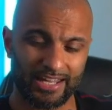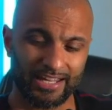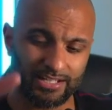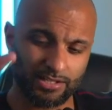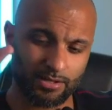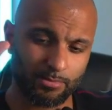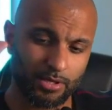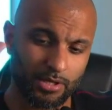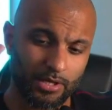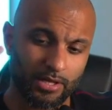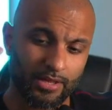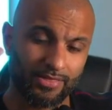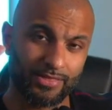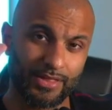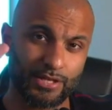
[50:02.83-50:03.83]
Kingdom.
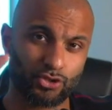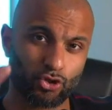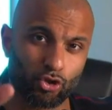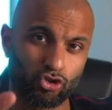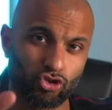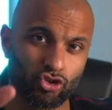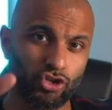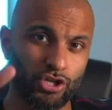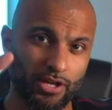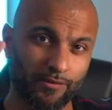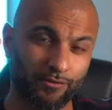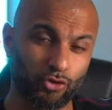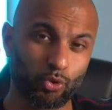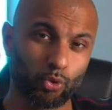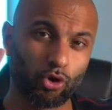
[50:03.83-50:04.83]
This country, if
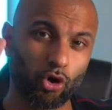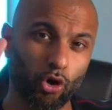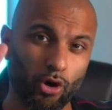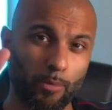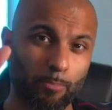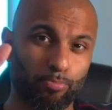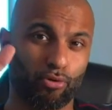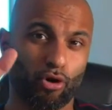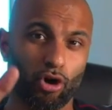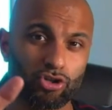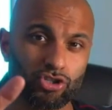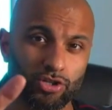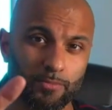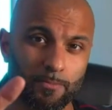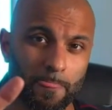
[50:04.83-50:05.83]
you go
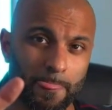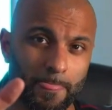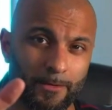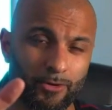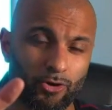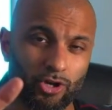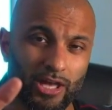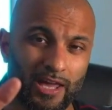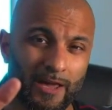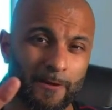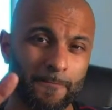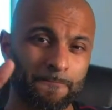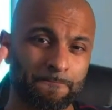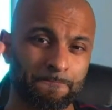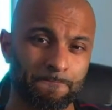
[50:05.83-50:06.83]
abroad, okay,
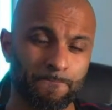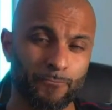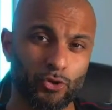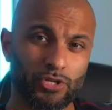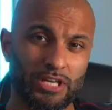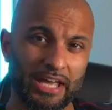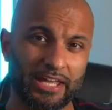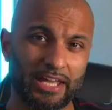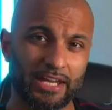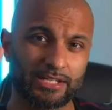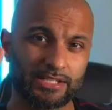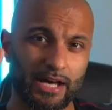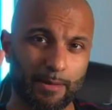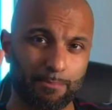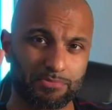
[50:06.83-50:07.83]
you get
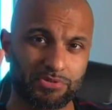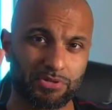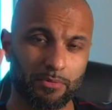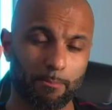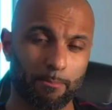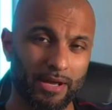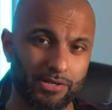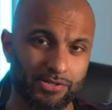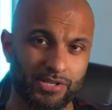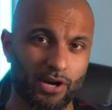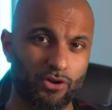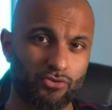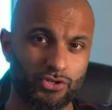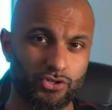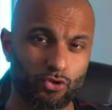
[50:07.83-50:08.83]
kidnapped by a
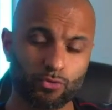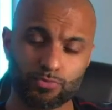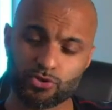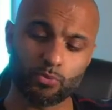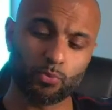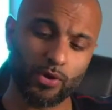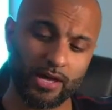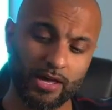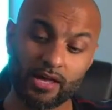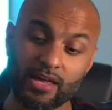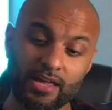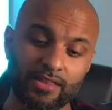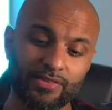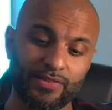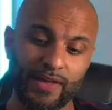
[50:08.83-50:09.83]
terrorist group somewhere,
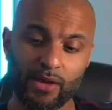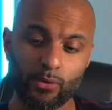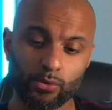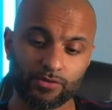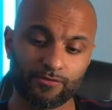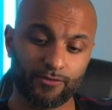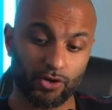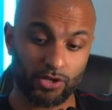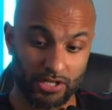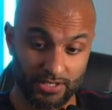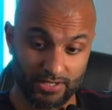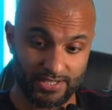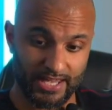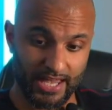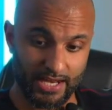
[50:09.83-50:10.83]
they will fucking
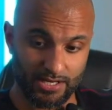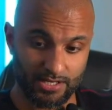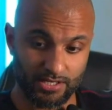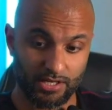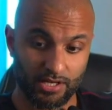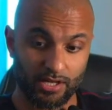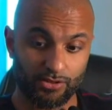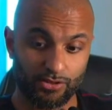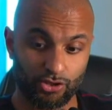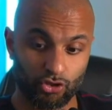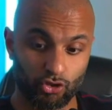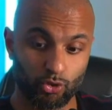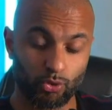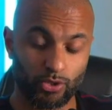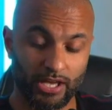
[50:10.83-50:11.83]
send
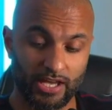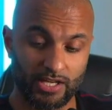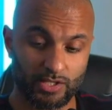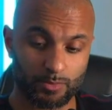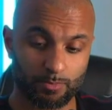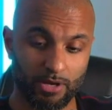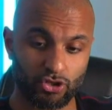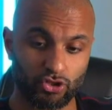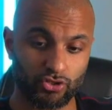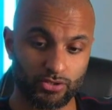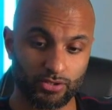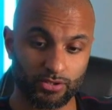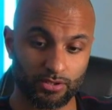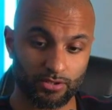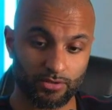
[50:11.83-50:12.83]
the UK
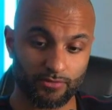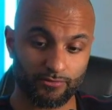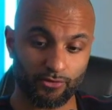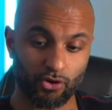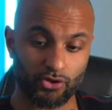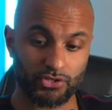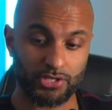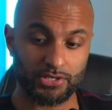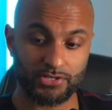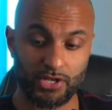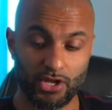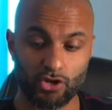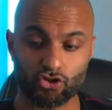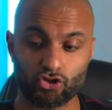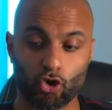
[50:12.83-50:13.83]
special forces
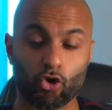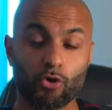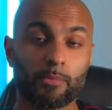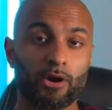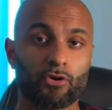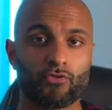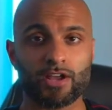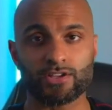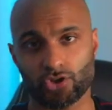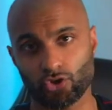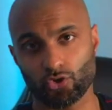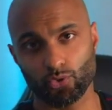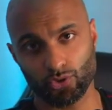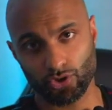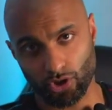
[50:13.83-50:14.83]
to come and rescue
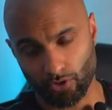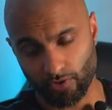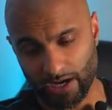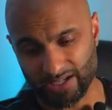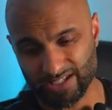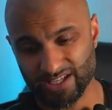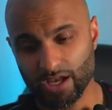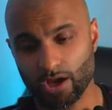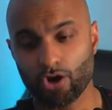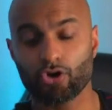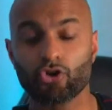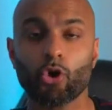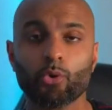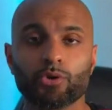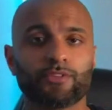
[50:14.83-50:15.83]
you, your ass.
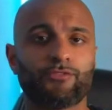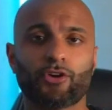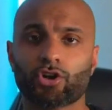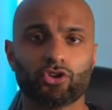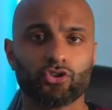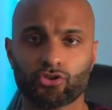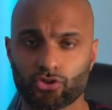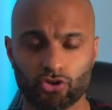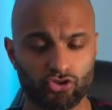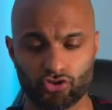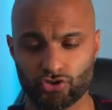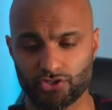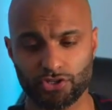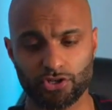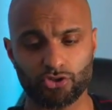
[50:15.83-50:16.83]
No other fucking other country
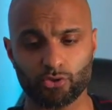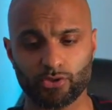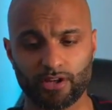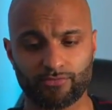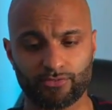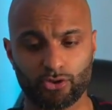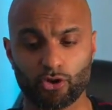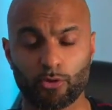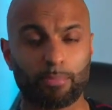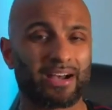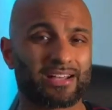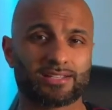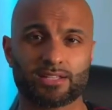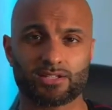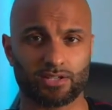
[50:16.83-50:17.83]
is going to do that for you. No
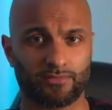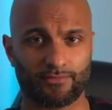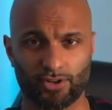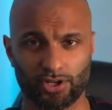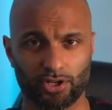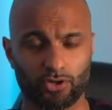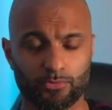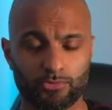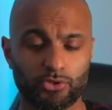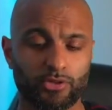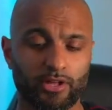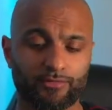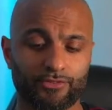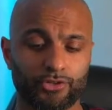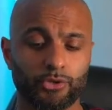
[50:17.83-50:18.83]
Pakistan's going to fucking come do
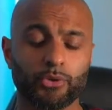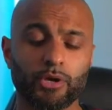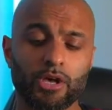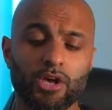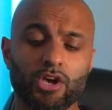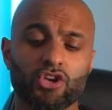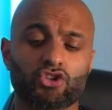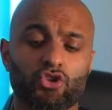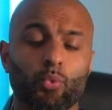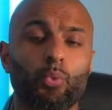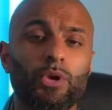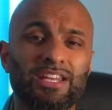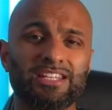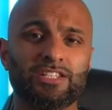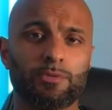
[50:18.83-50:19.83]
that for you. So
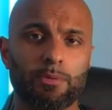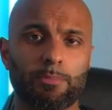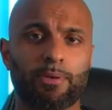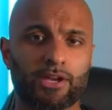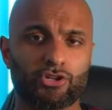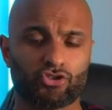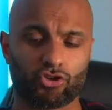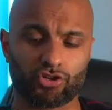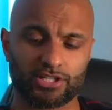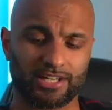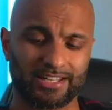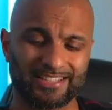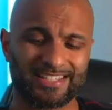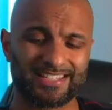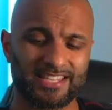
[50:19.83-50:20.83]
we need to be patriotic.
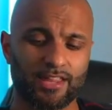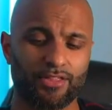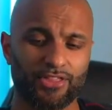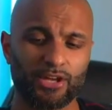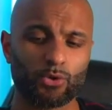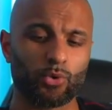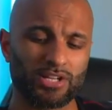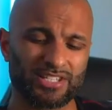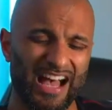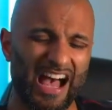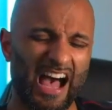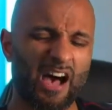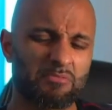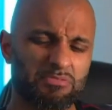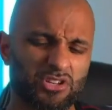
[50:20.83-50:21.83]
And this is the thing, what is
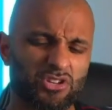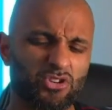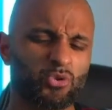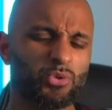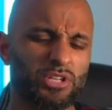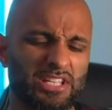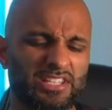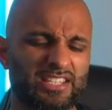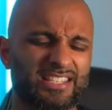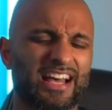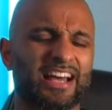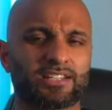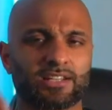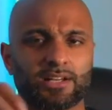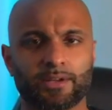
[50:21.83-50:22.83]
absolutely sad.